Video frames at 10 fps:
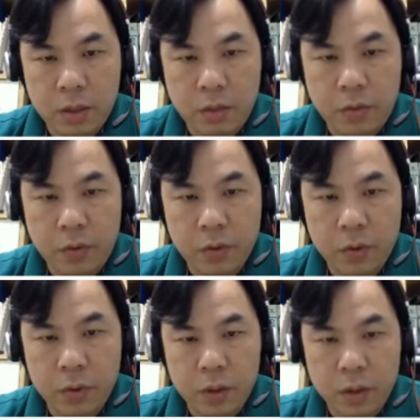4
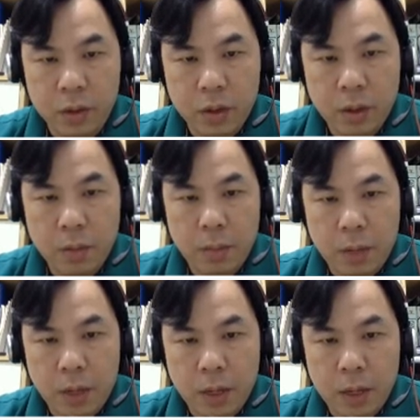unit
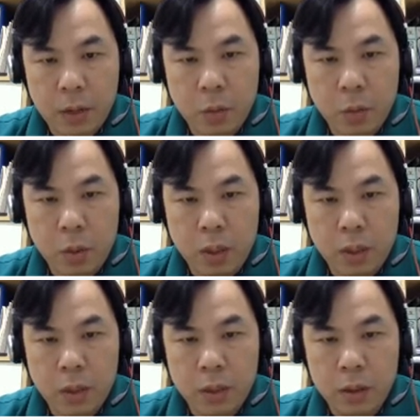by
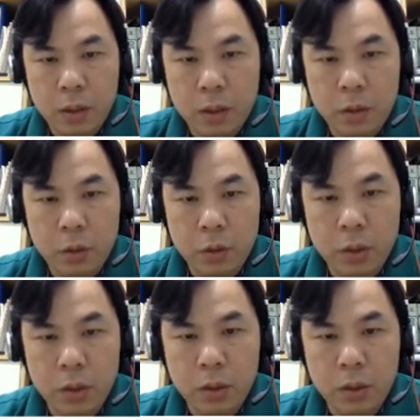1 unit